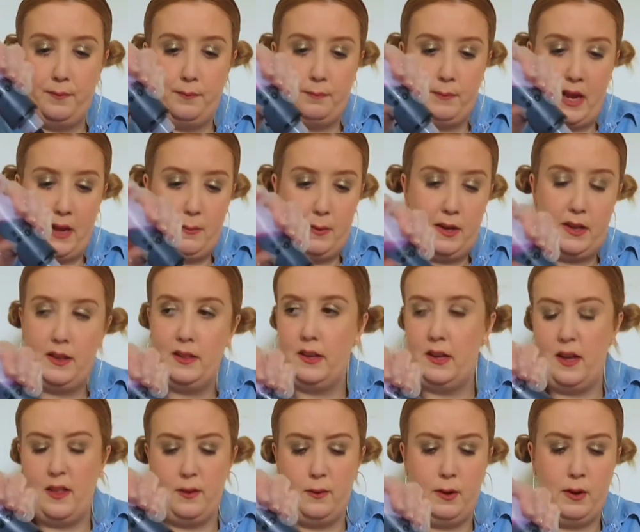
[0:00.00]
Maybe
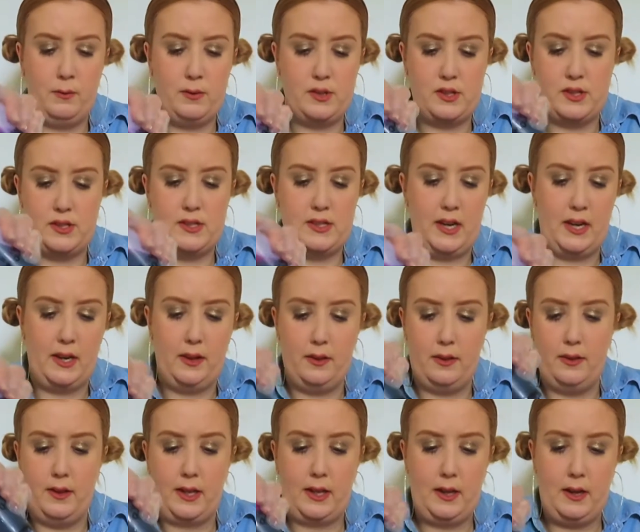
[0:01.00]
the other one was just like a
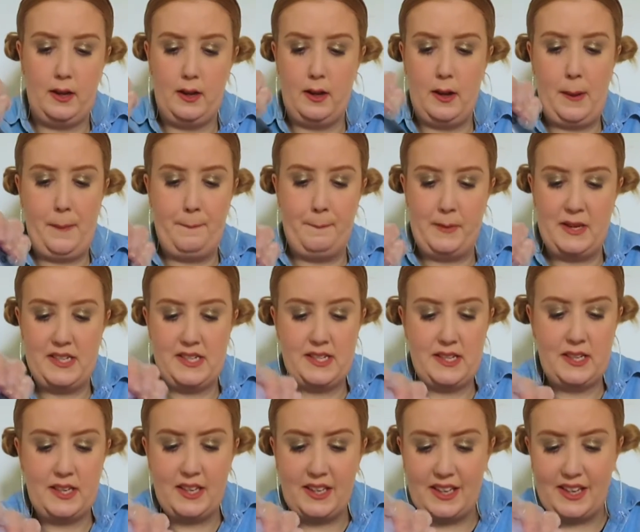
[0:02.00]
thicker
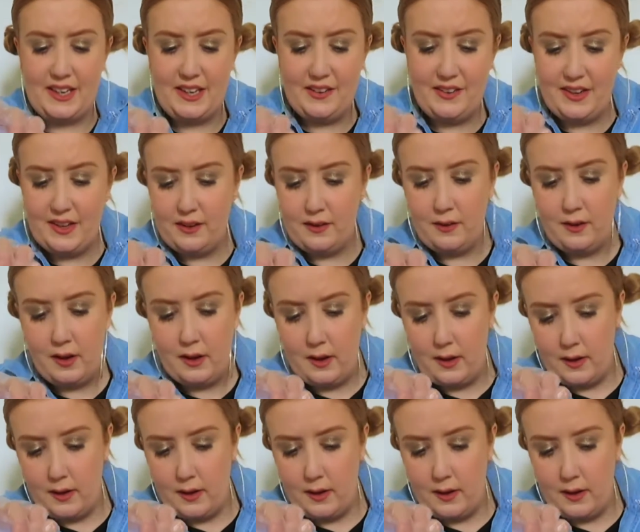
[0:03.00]
material.